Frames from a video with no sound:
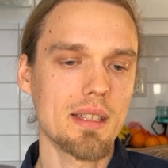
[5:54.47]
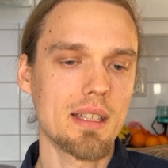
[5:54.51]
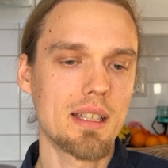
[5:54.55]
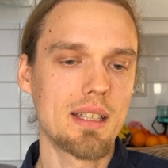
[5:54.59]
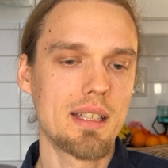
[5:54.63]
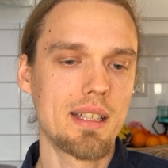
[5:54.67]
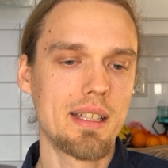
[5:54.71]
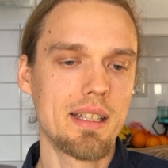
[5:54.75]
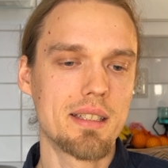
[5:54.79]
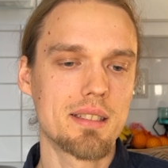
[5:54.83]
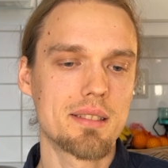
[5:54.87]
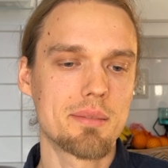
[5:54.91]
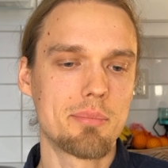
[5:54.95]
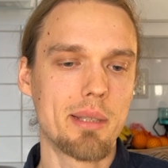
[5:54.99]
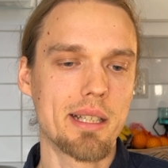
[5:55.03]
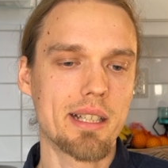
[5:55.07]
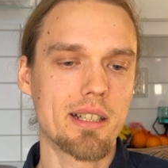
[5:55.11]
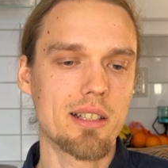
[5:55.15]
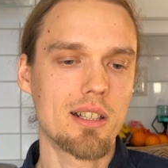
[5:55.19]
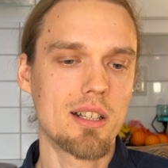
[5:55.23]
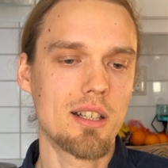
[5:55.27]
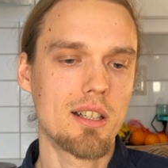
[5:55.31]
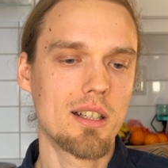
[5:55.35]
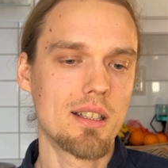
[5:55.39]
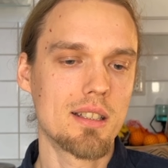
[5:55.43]
is
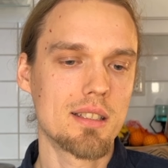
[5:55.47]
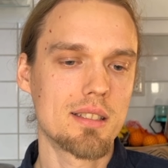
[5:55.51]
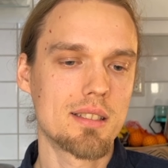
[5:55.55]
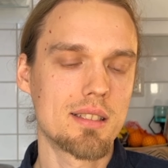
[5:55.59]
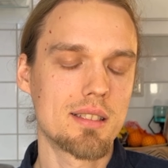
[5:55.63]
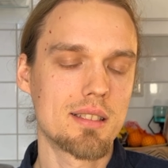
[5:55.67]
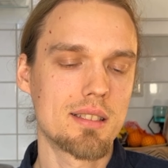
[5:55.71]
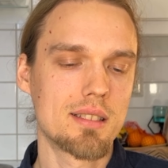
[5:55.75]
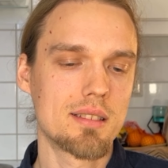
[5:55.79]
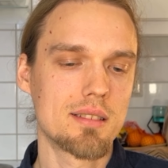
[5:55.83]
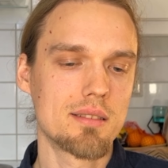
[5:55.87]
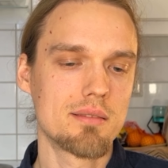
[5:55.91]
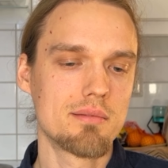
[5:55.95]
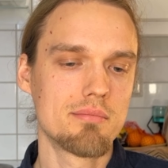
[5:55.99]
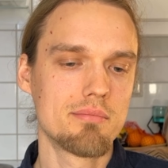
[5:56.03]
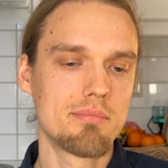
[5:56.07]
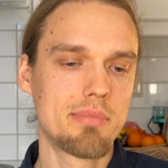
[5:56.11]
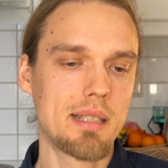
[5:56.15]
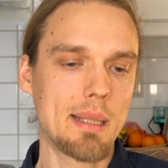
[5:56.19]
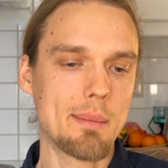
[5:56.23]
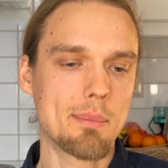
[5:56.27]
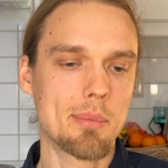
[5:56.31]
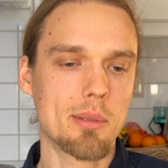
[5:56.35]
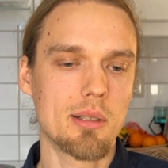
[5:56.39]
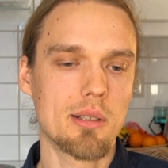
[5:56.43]
because
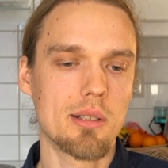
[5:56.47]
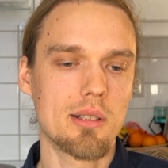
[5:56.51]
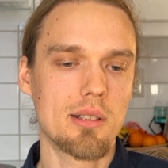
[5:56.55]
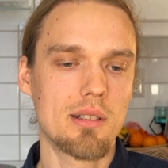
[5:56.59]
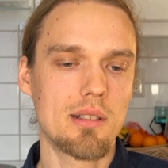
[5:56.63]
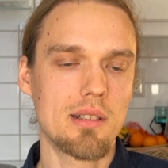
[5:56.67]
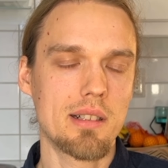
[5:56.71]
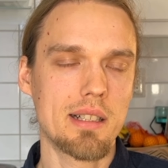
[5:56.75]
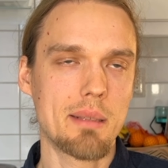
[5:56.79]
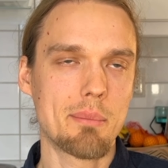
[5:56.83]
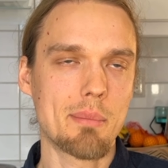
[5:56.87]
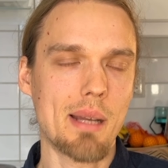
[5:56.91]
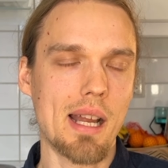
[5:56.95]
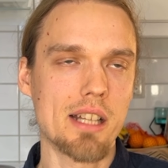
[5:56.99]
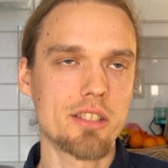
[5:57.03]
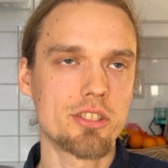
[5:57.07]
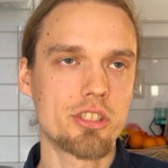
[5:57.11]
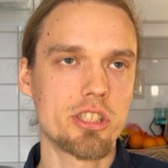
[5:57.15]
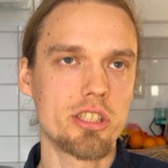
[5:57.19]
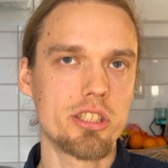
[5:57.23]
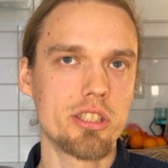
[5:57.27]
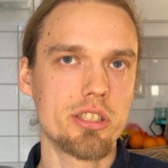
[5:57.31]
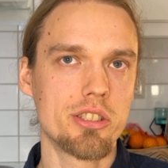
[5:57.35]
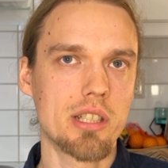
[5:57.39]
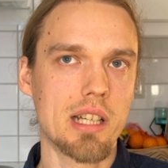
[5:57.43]
people
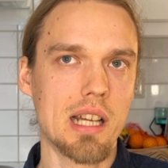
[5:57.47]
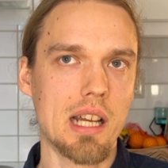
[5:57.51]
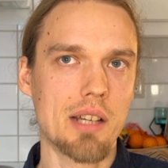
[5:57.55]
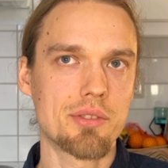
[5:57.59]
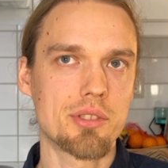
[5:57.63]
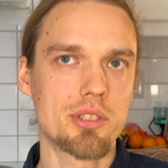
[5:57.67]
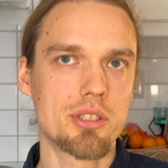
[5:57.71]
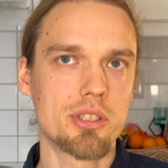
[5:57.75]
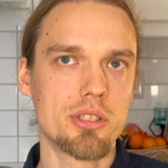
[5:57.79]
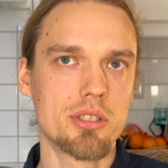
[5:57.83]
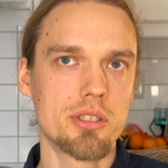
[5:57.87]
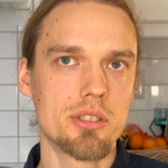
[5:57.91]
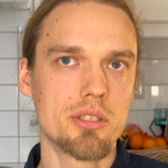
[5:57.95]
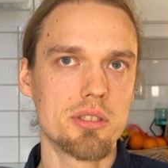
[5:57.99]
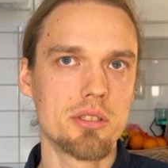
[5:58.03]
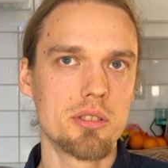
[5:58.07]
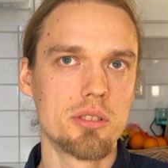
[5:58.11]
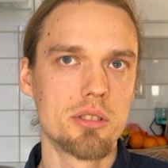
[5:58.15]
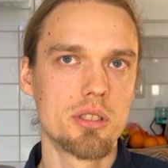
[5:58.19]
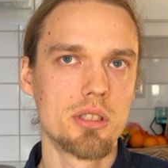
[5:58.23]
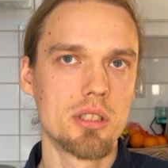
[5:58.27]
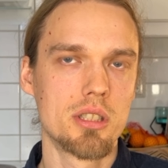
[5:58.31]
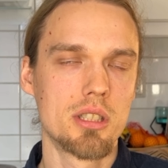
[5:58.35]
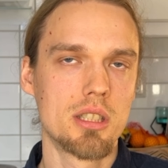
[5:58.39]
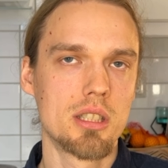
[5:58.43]
imagine you have to
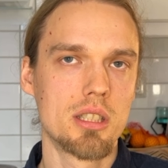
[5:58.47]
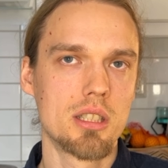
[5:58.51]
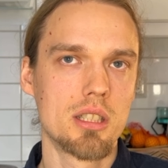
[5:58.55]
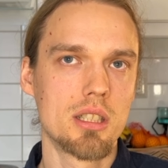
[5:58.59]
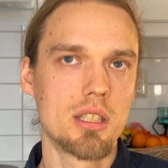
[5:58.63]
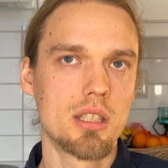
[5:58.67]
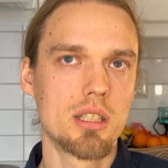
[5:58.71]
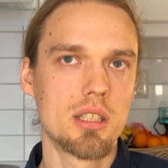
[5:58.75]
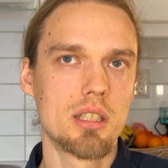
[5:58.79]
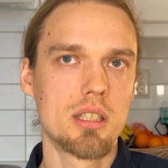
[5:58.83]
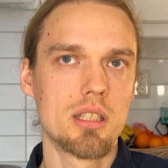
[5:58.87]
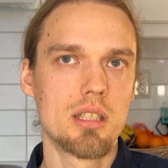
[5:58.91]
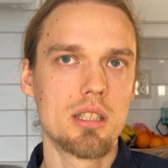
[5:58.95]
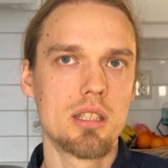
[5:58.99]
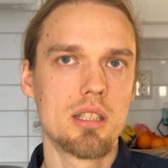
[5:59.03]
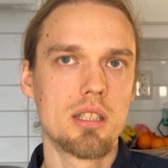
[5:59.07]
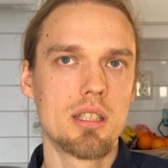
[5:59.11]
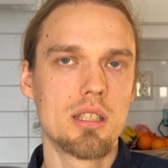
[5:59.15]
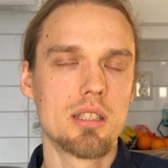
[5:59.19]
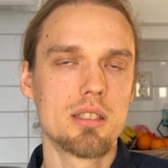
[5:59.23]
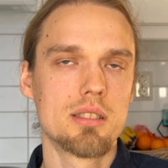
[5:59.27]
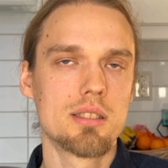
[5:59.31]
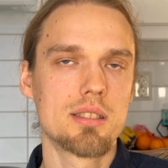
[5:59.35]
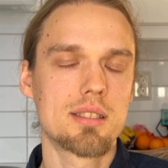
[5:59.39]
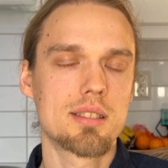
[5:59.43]

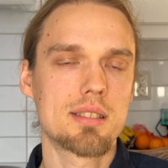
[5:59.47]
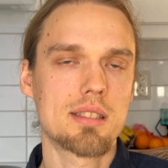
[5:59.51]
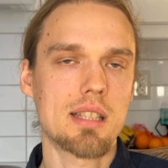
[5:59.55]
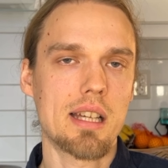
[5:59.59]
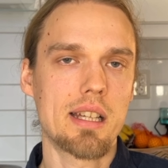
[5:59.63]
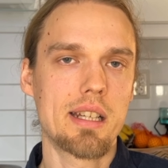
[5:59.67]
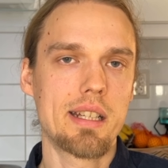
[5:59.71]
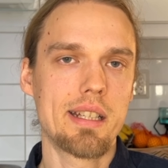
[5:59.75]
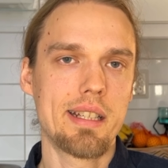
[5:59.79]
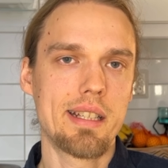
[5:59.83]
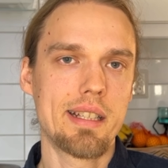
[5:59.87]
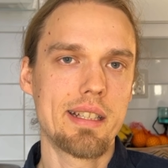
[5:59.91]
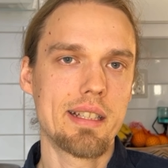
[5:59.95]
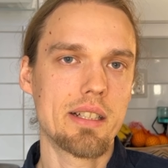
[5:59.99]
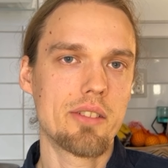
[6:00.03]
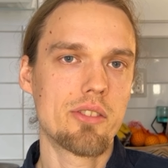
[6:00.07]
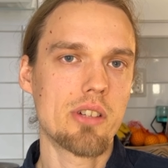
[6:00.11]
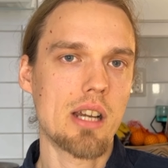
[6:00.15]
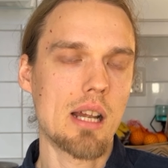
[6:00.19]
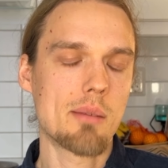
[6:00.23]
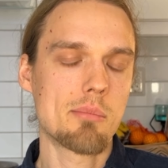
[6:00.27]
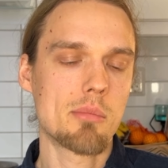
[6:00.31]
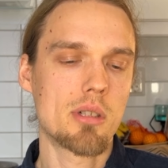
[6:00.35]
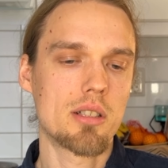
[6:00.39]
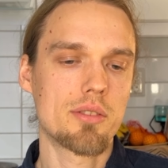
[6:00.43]
study
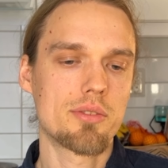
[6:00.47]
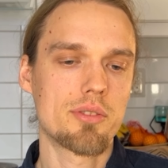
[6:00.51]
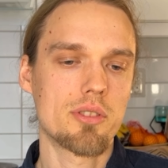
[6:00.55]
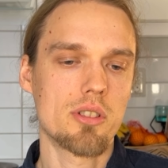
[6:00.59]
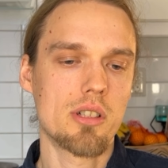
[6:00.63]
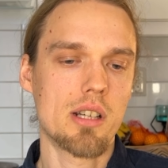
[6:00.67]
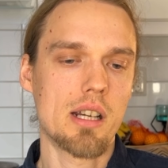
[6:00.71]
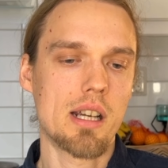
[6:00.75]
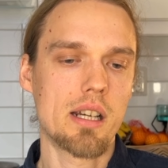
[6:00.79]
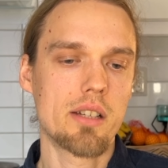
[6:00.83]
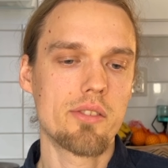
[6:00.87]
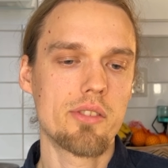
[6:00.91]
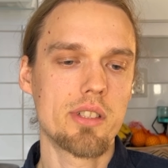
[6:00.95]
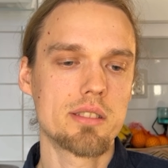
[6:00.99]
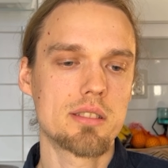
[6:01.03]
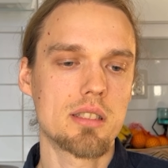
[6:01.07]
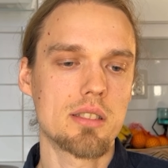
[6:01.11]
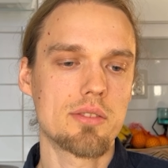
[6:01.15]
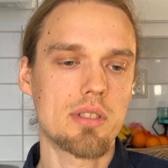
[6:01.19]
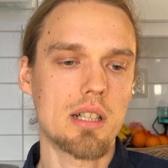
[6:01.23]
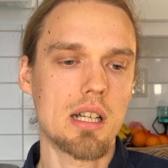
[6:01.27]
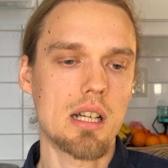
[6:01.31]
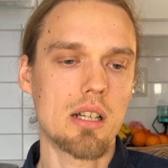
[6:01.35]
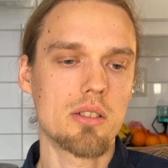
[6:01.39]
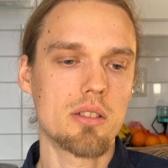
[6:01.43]
grammar for hundreds of
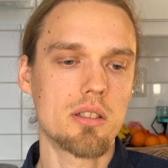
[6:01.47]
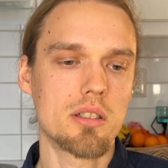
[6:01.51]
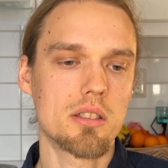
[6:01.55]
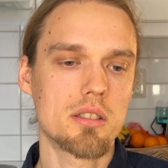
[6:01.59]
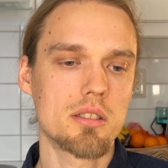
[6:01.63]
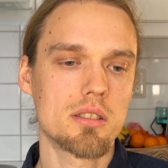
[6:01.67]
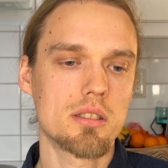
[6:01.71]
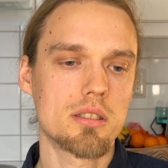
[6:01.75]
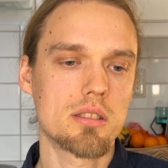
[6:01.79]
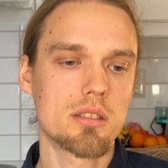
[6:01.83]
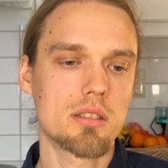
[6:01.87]
hours.